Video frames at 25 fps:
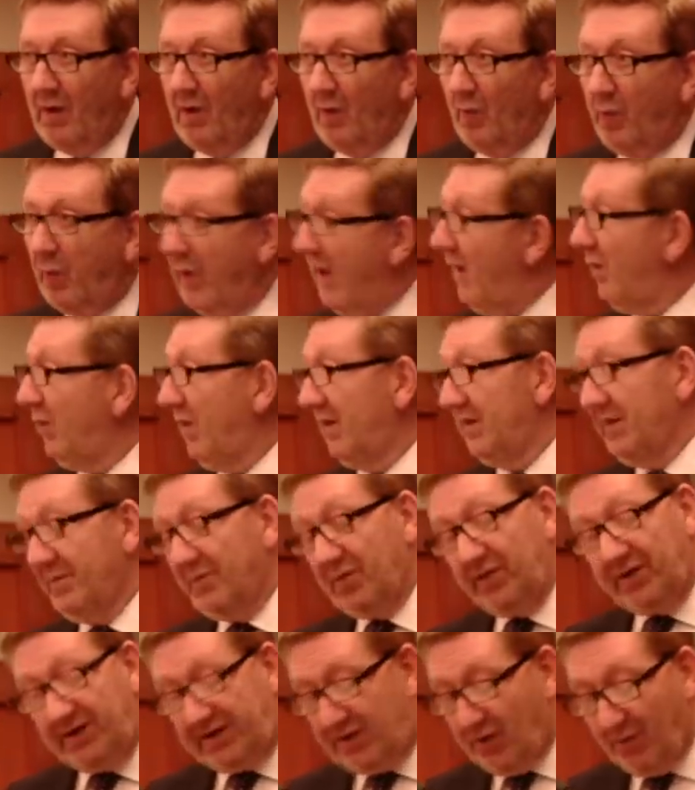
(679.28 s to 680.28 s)
Where will the
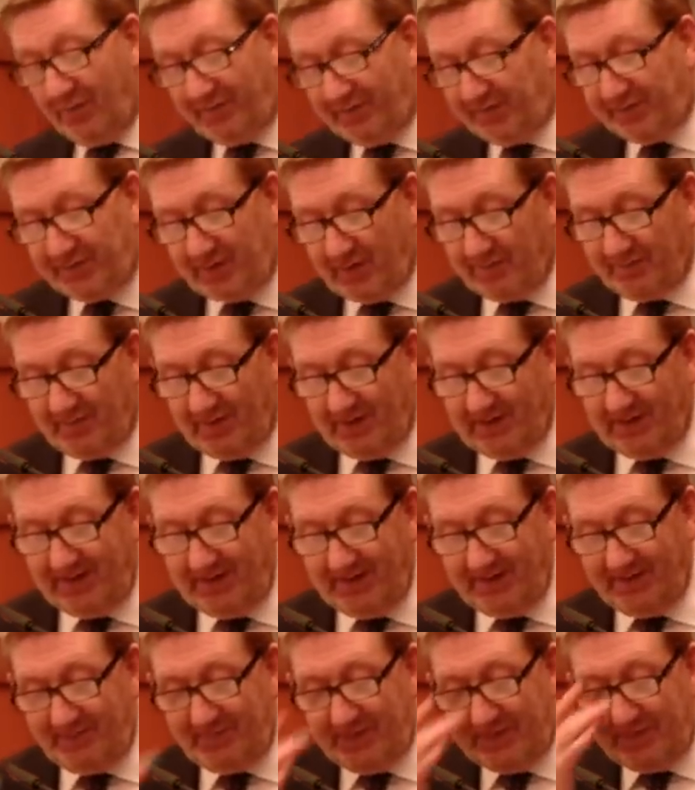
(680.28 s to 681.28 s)
money come from, I
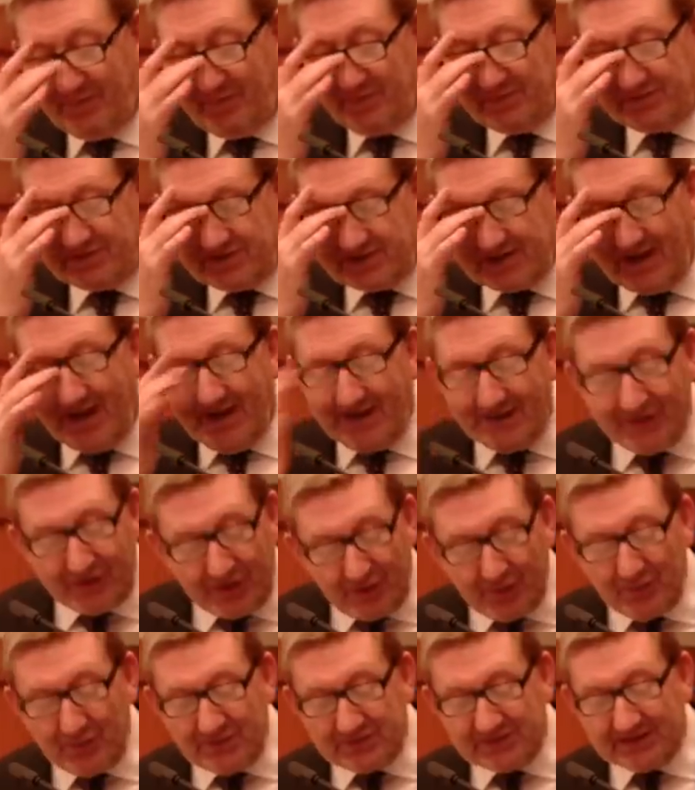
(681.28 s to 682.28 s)
hear people say,
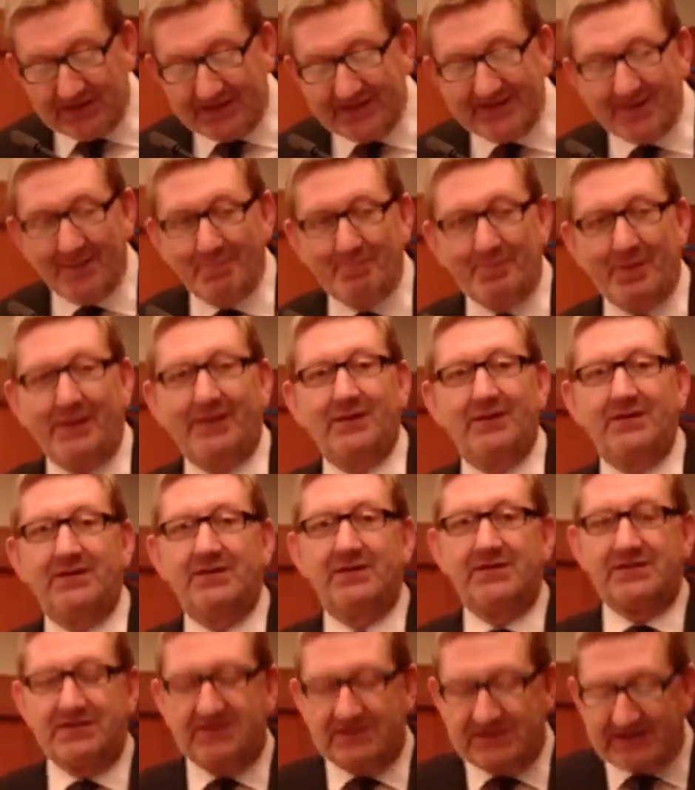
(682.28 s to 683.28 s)
using the
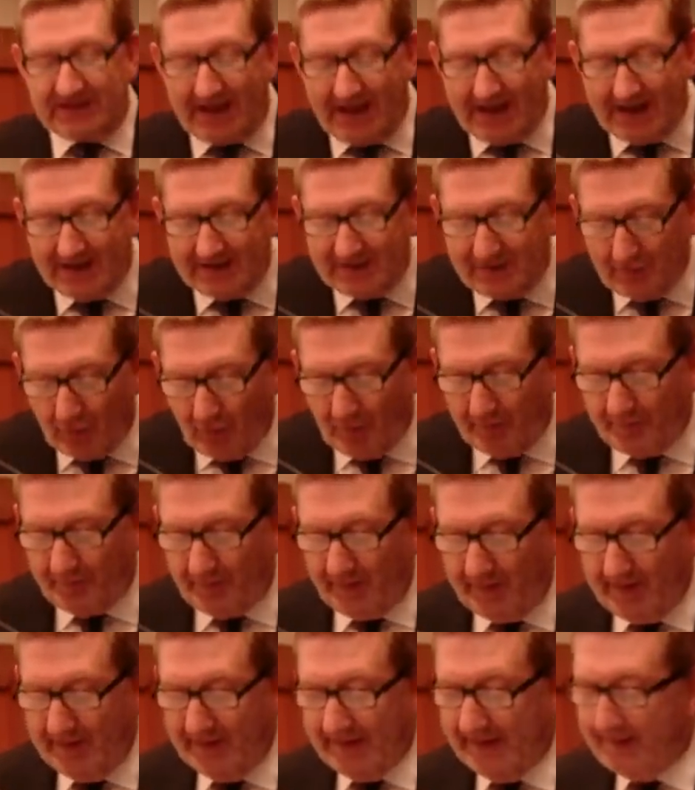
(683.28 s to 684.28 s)
billions tied up
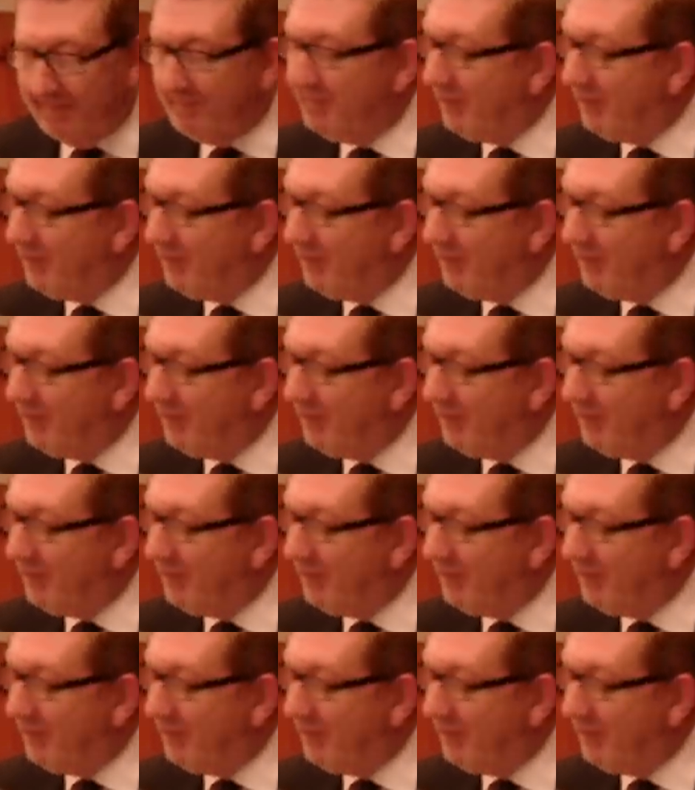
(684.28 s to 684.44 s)
in